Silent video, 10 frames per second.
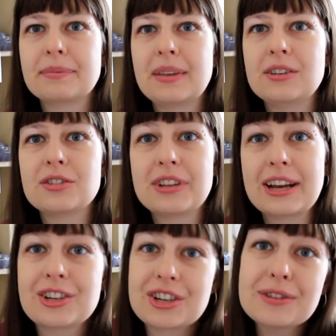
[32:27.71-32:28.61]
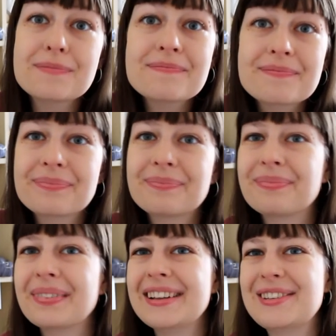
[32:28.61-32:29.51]
introduction
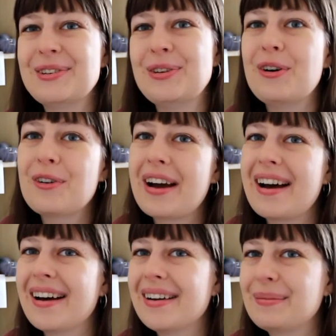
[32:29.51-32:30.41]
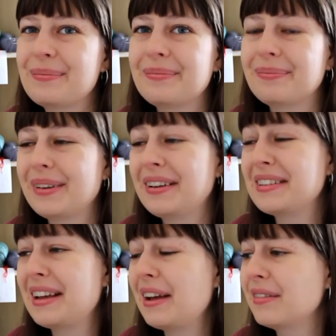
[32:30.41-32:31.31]
to yoga, because
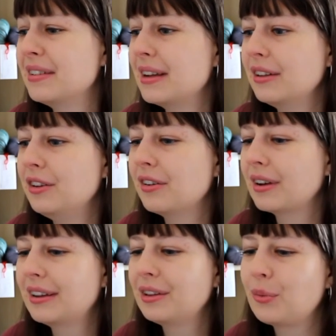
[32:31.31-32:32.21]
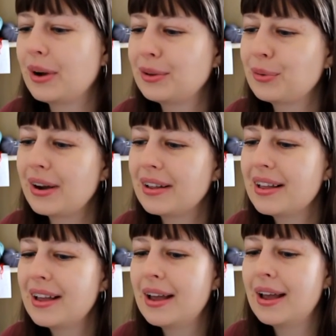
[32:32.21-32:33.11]
I haven't done yoga in quite a while.
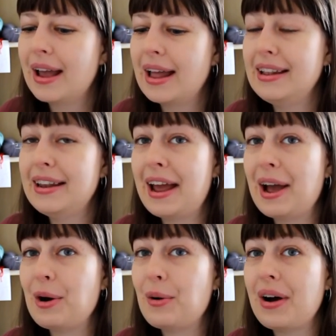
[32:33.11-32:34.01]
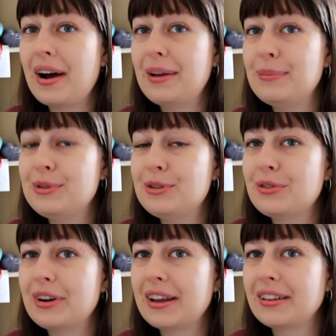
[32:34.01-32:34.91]
And now I'm
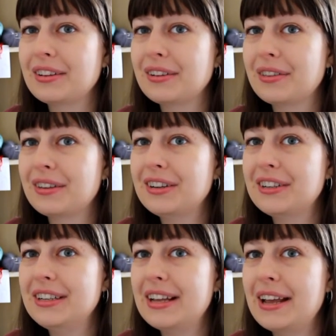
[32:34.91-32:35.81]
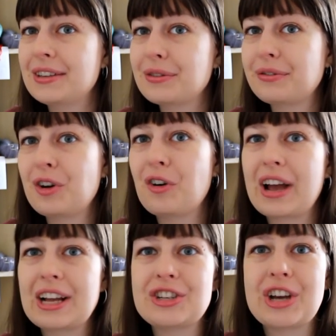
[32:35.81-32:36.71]
during the 30 days of
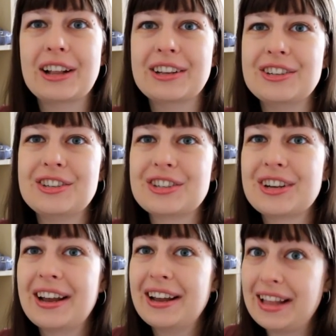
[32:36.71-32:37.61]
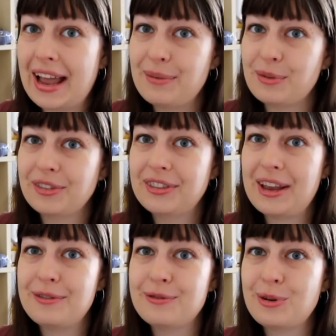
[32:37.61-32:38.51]
yoga challenge, and I'm on
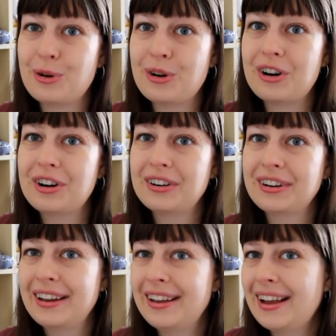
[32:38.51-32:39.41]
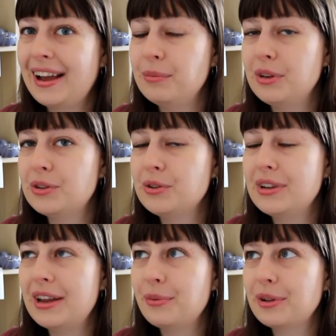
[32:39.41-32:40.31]
day 4. I mean,
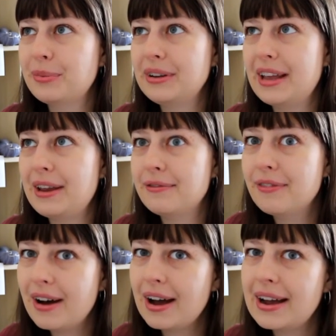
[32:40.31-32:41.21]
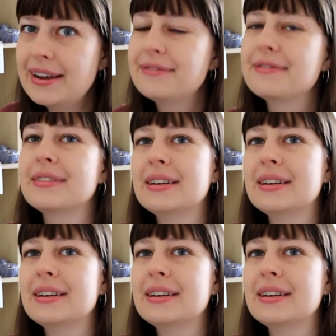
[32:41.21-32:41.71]
today will be day 5.